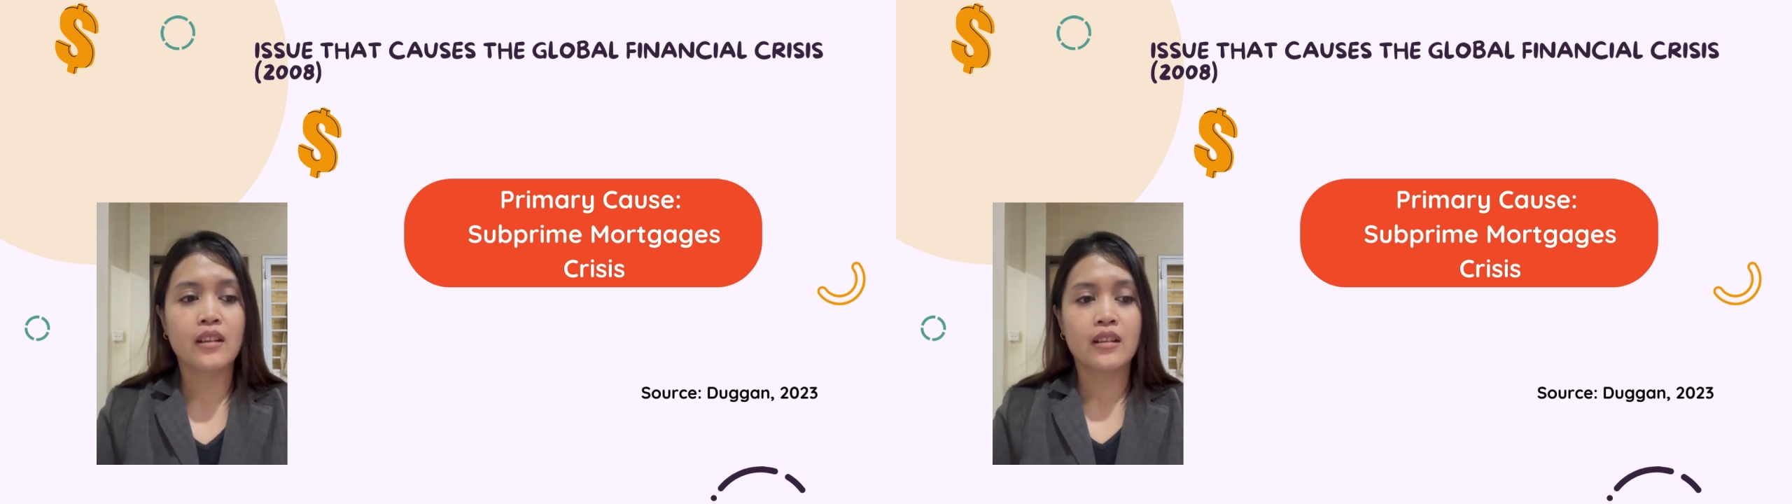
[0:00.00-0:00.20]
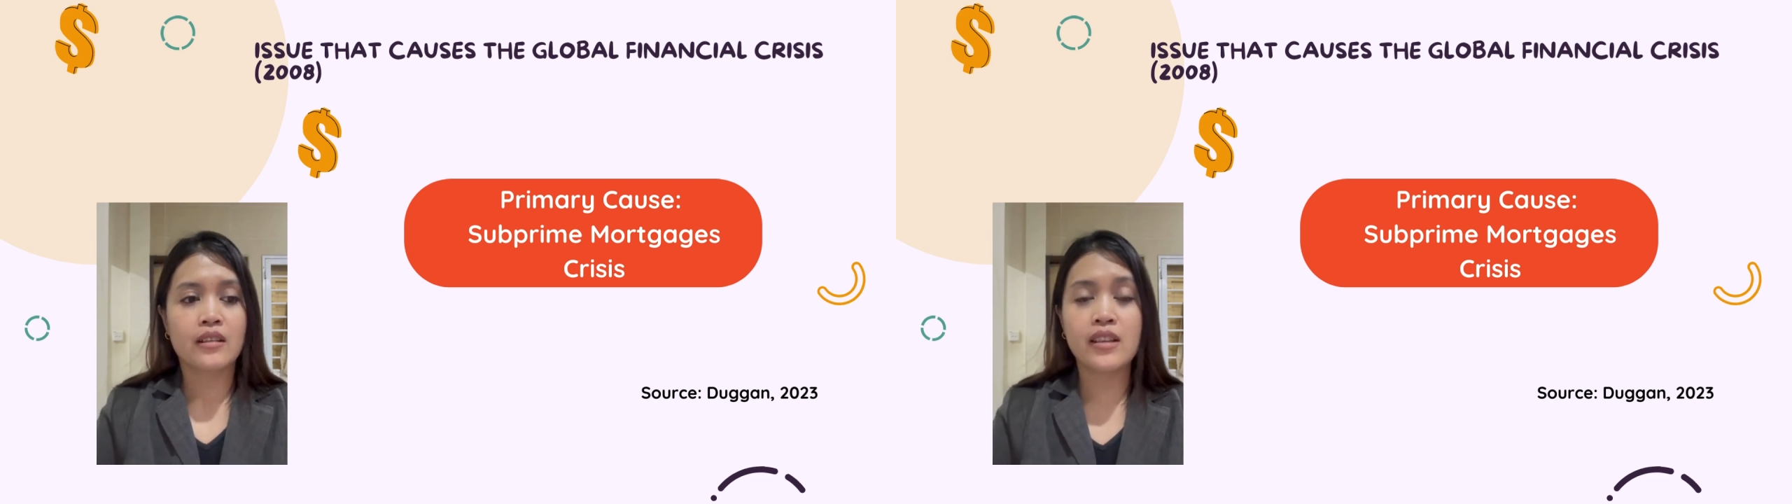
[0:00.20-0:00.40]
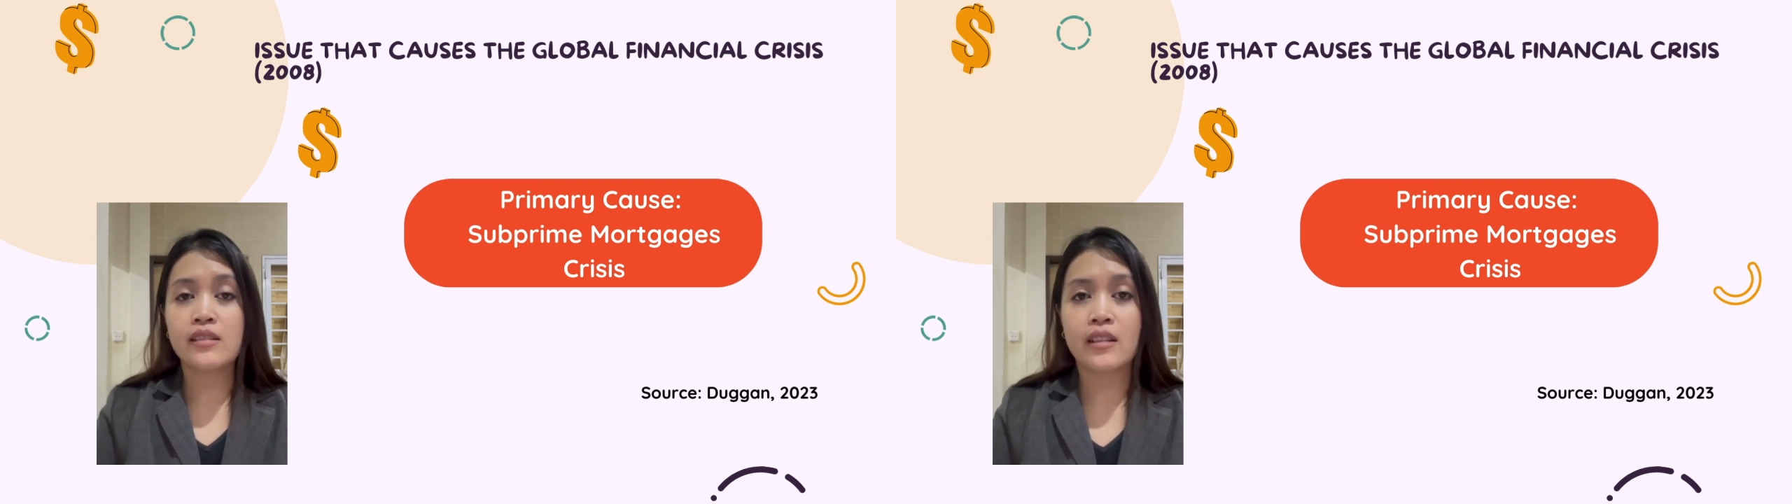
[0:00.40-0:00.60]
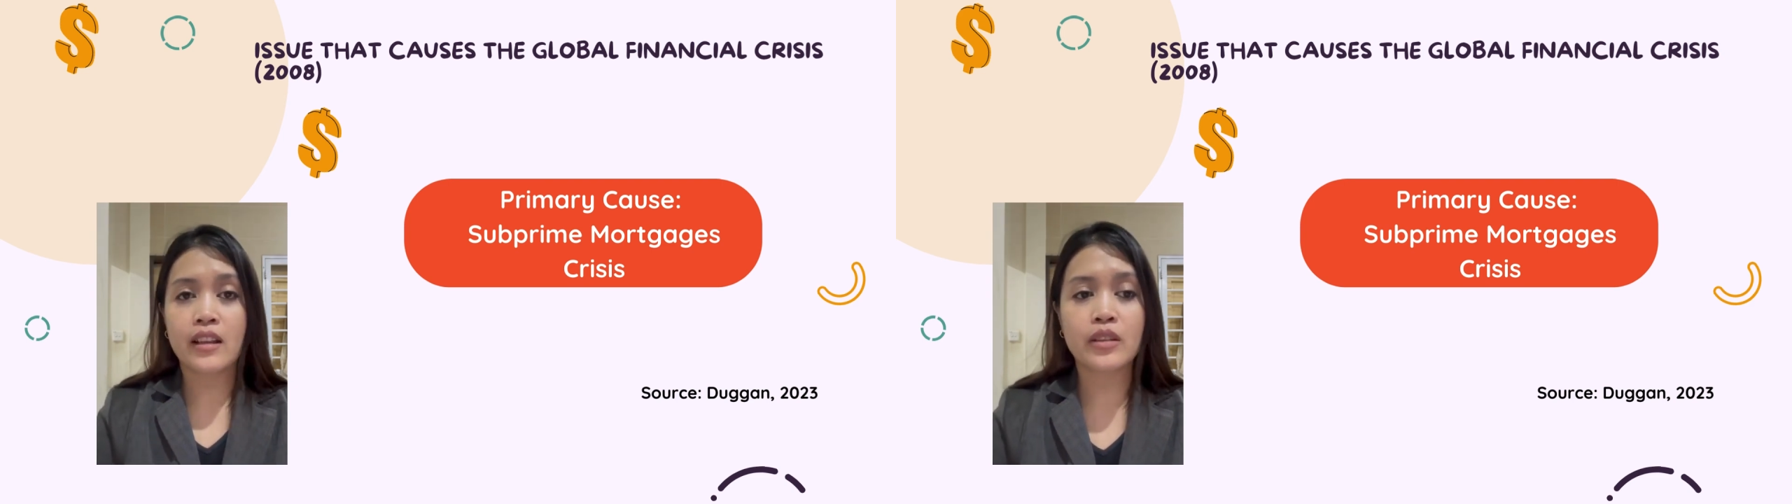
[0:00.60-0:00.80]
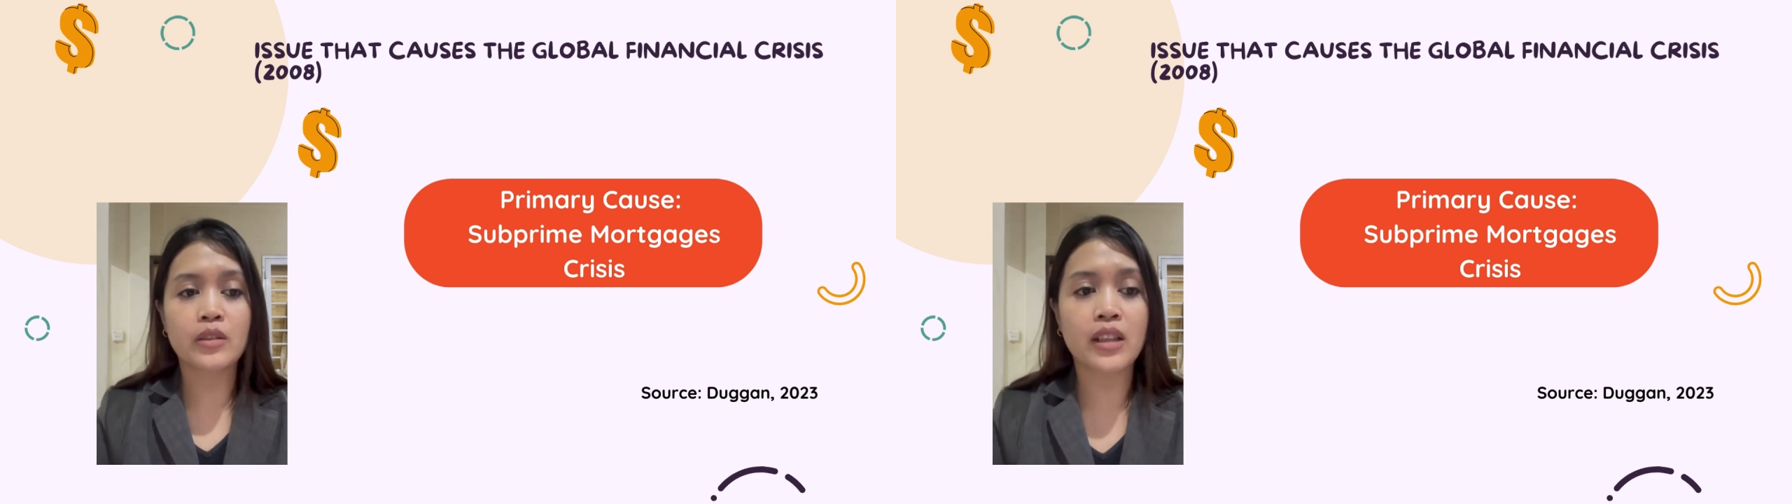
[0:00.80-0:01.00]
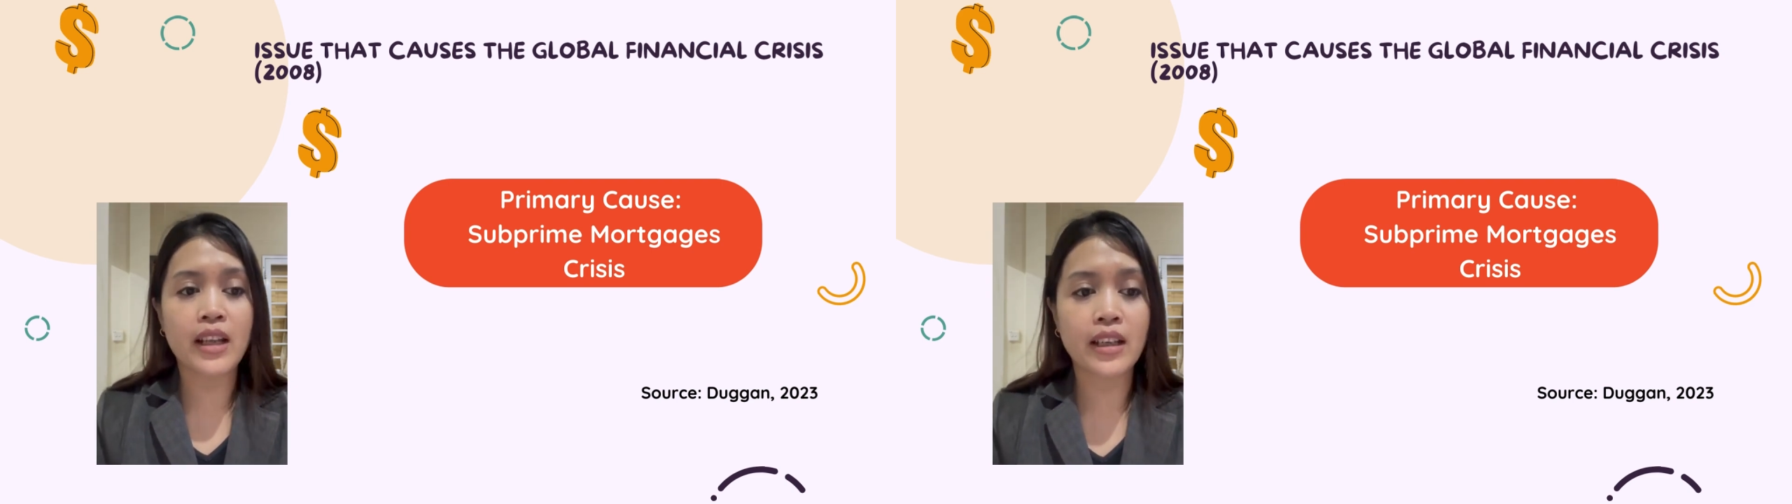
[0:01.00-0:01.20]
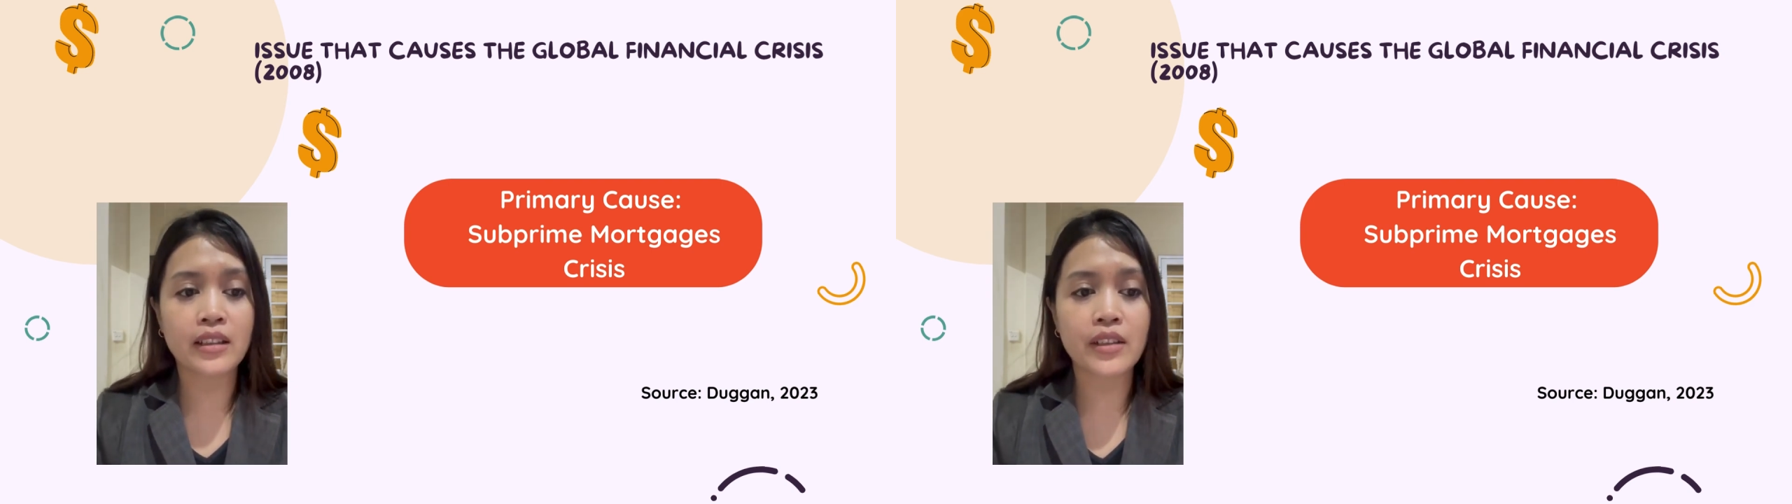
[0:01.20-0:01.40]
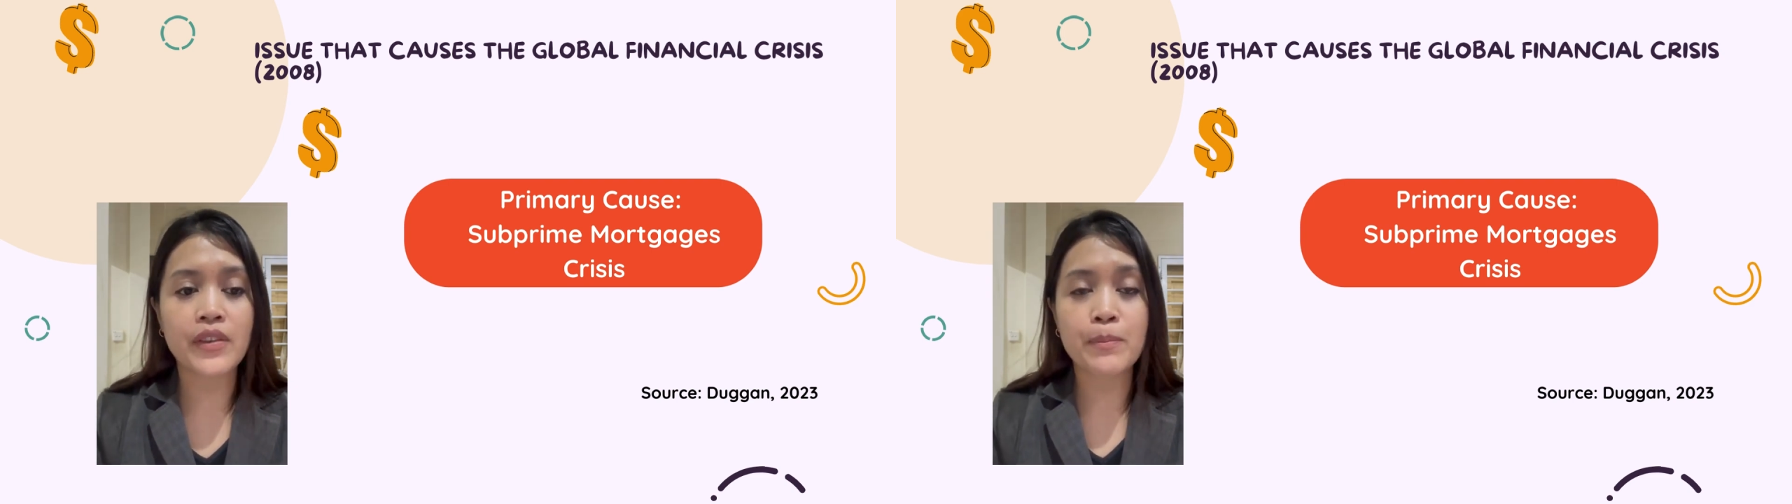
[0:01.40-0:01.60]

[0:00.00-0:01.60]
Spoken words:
This led to the negative